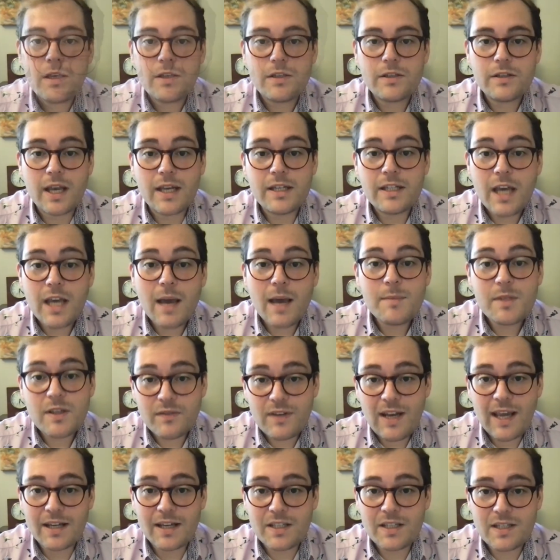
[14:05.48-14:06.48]
So in terms of
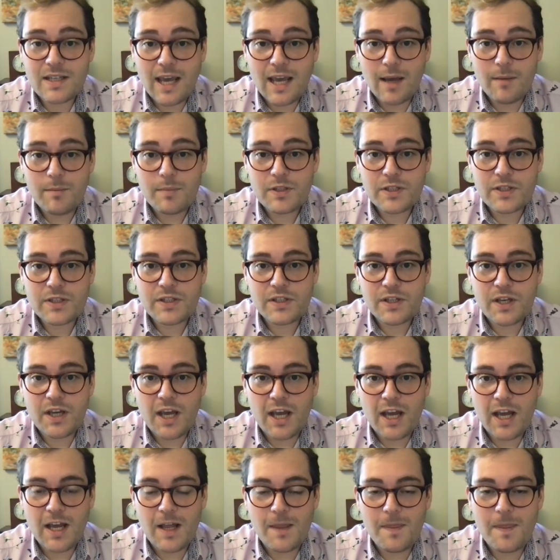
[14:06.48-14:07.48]
next steps,
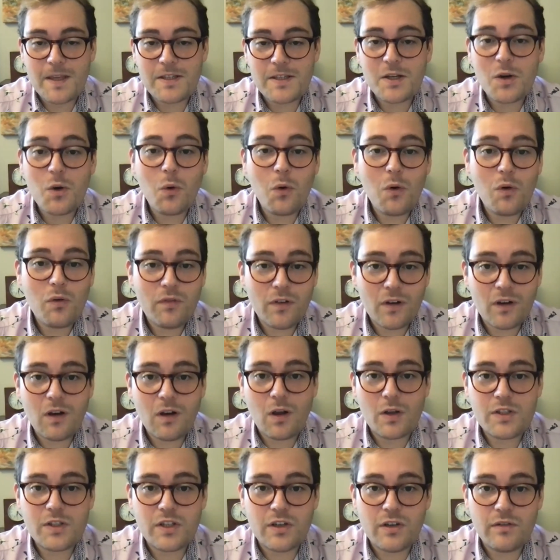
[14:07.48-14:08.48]
there's an awful
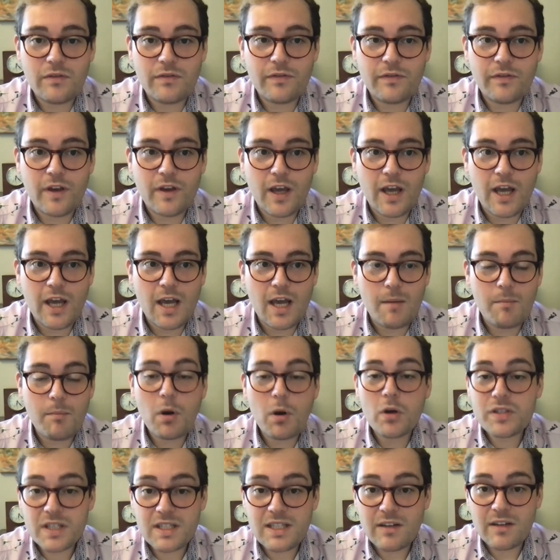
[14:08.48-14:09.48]
lot of
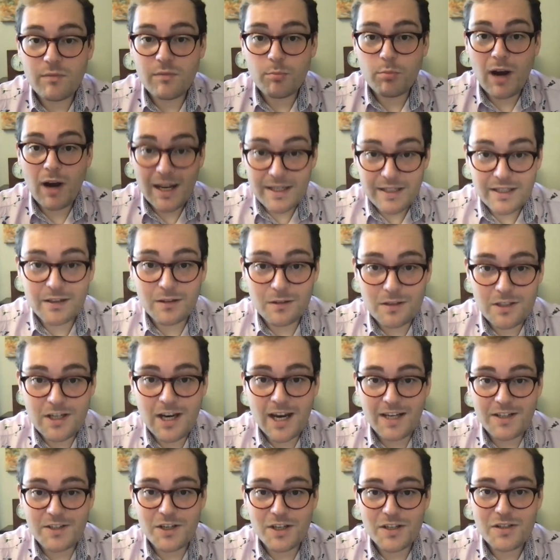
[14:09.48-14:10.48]
positive practical
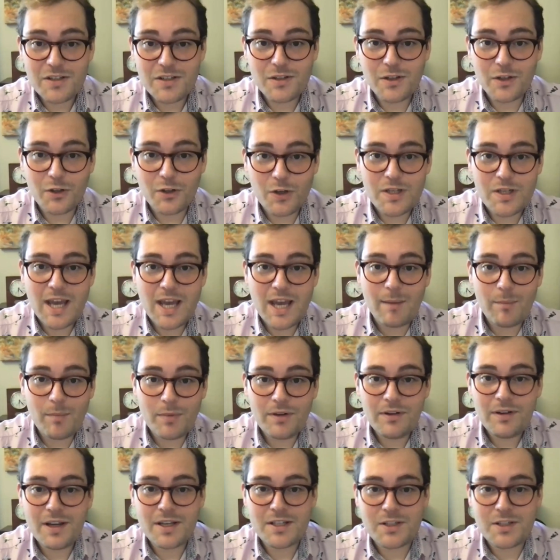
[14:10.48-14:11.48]
changes that could
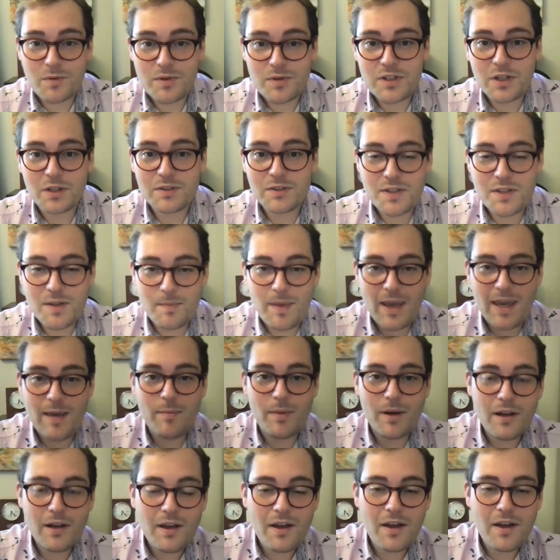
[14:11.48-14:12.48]
happen as a result of the
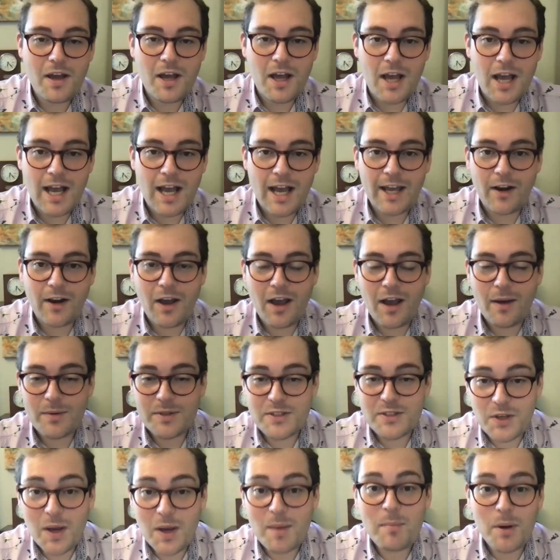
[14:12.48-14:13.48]
paper. And I
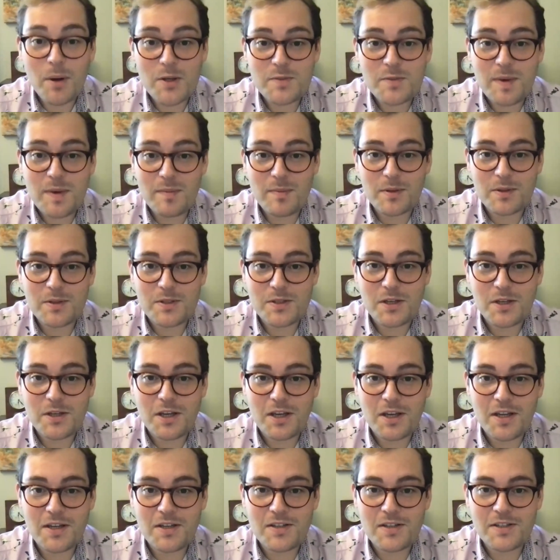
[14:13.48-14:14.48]
would signpost people
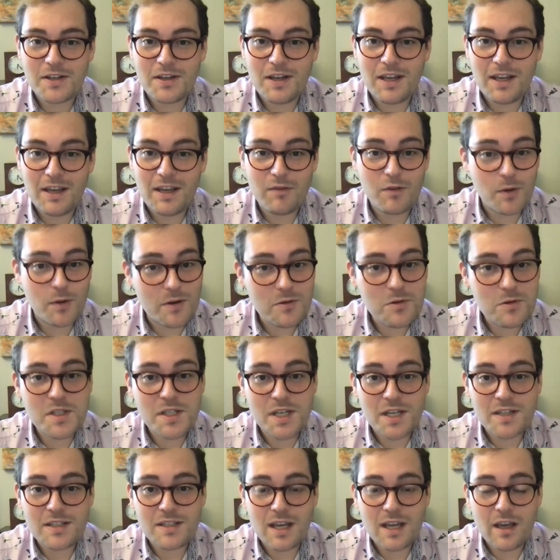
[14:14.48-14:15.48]
to if you're
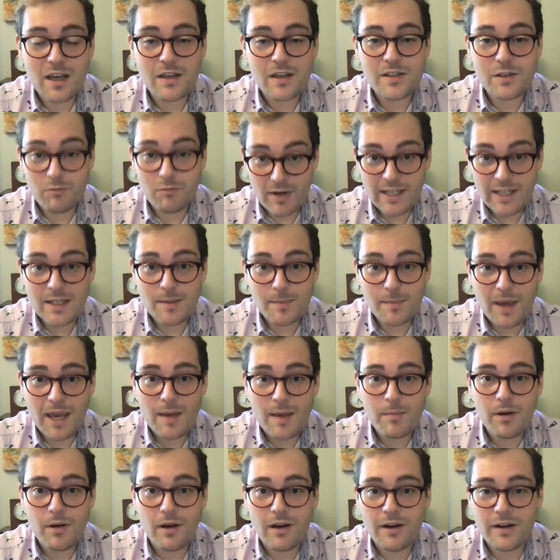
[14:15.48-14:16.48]
interested, to read the
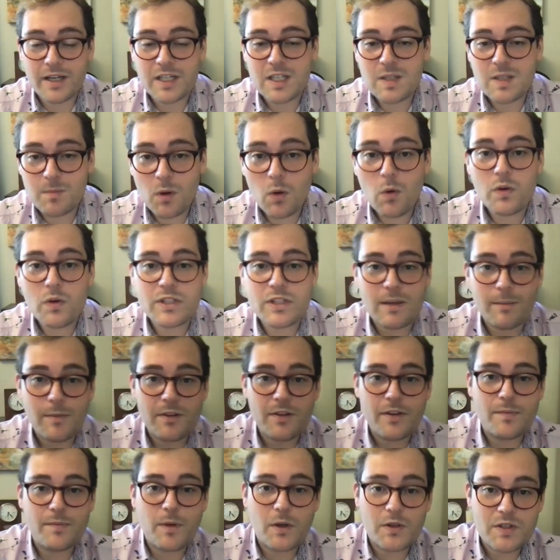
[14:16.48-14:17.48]
paper and explore some
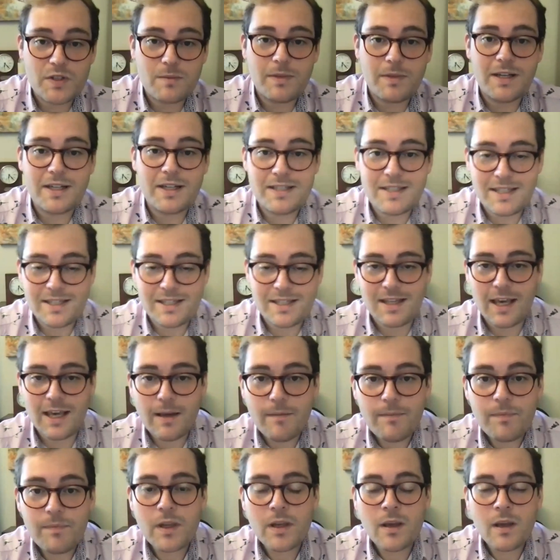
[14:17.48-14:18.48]
of the possibilities
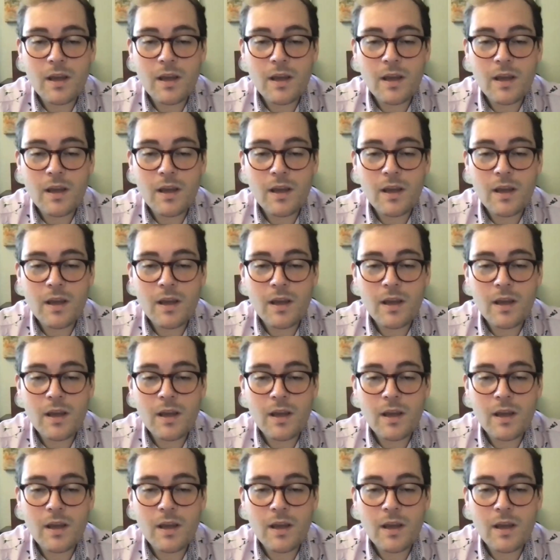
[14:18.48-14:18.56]
there.